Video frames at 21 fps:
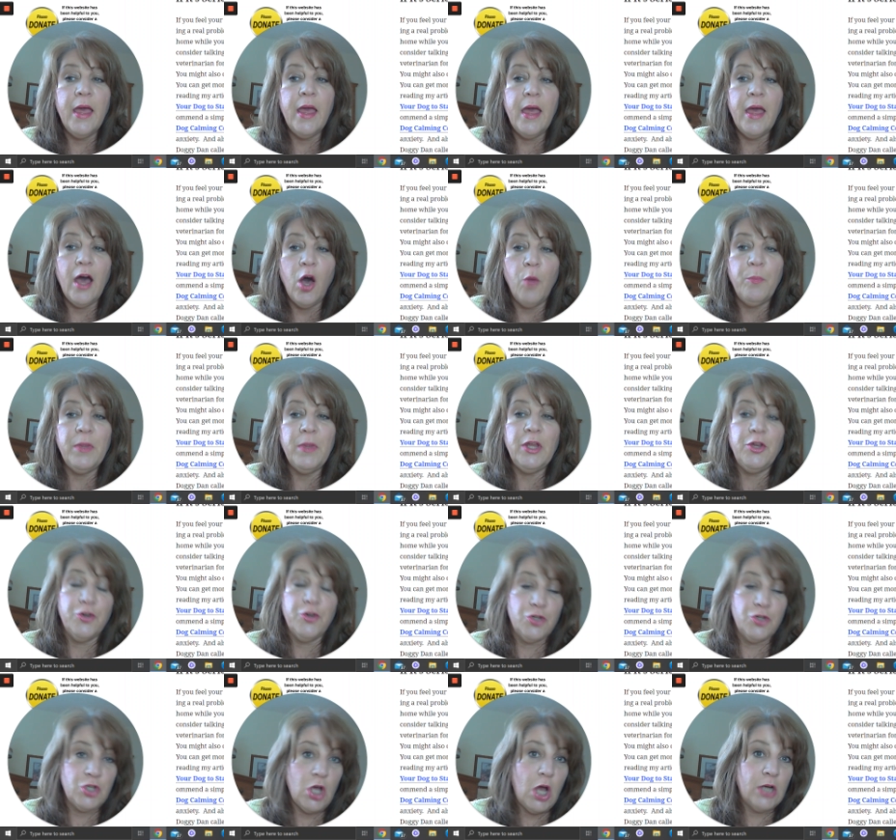helping
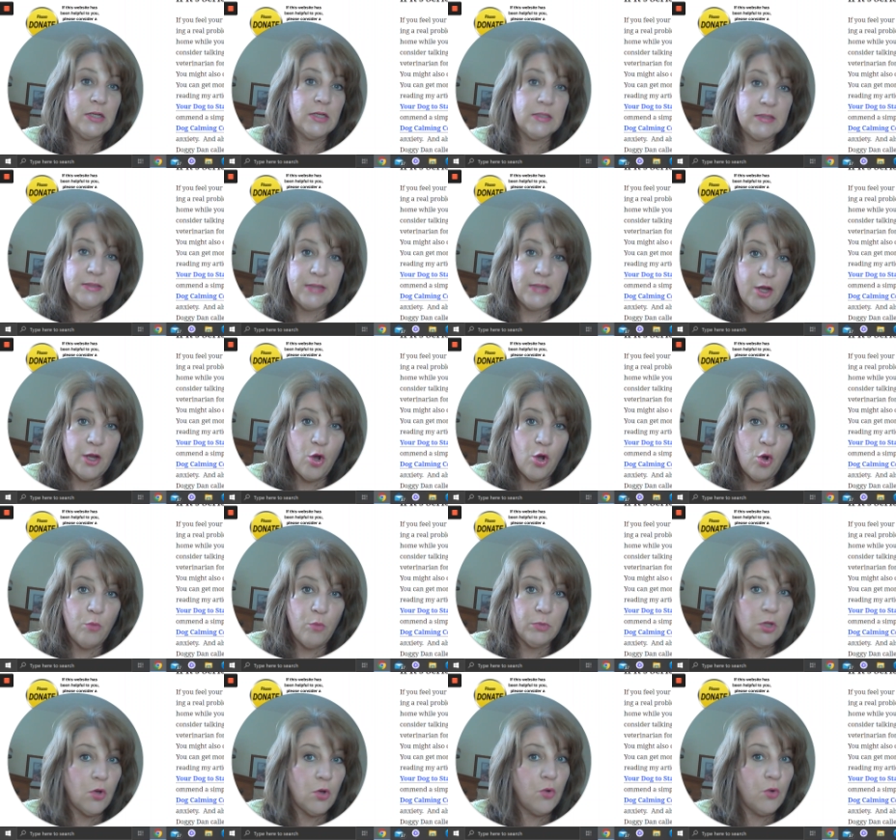your dog to stay
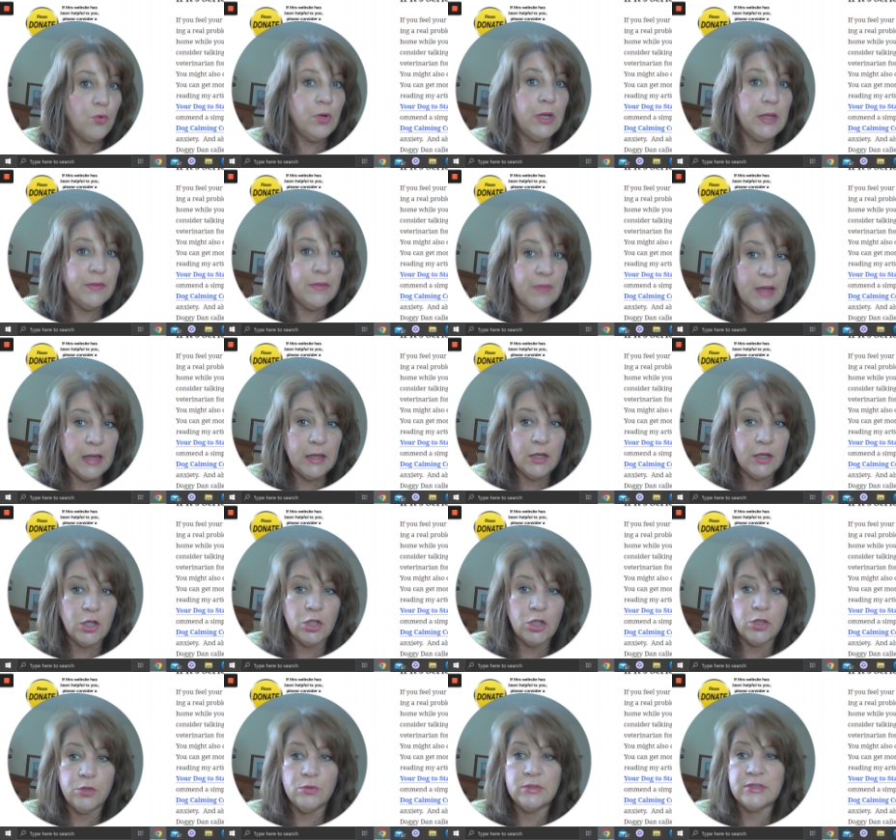home alone. That
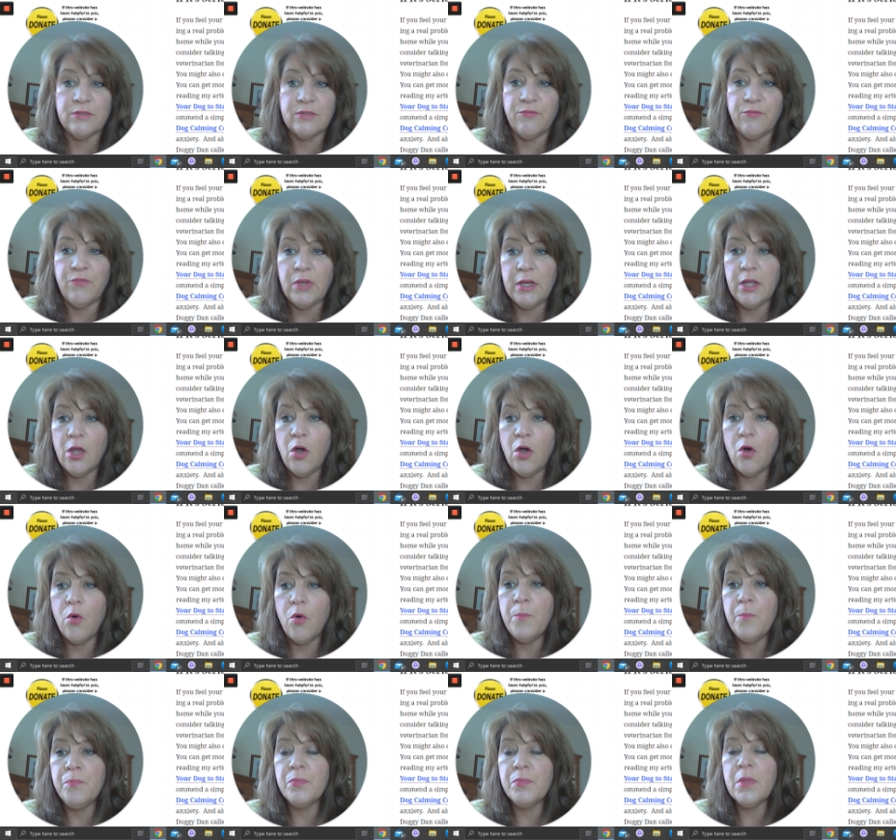includes a
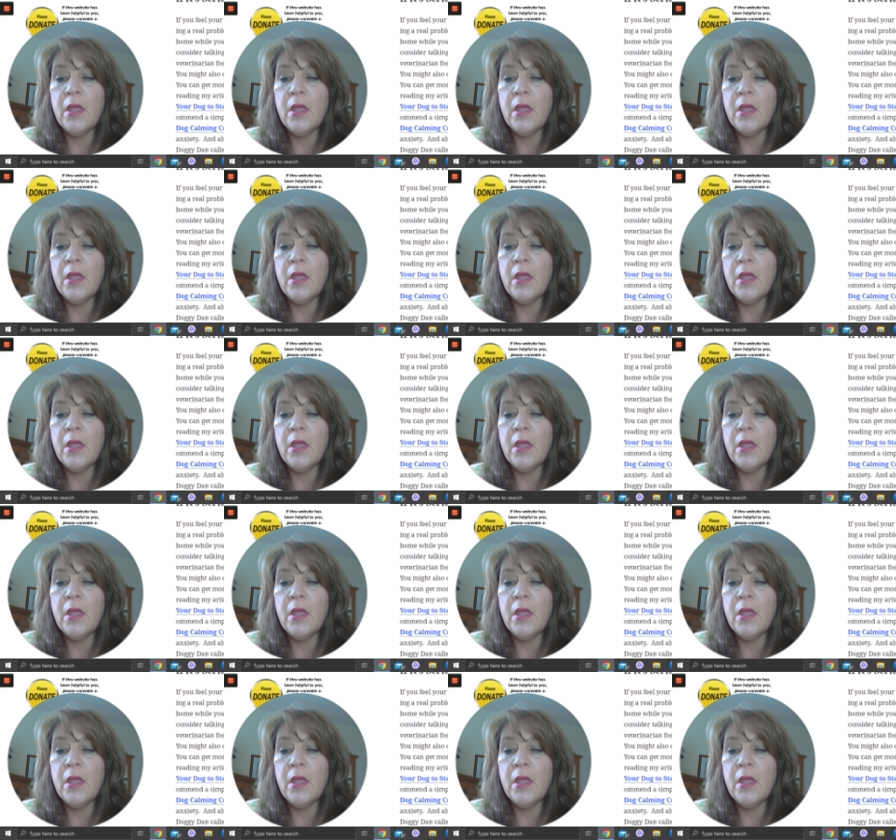video.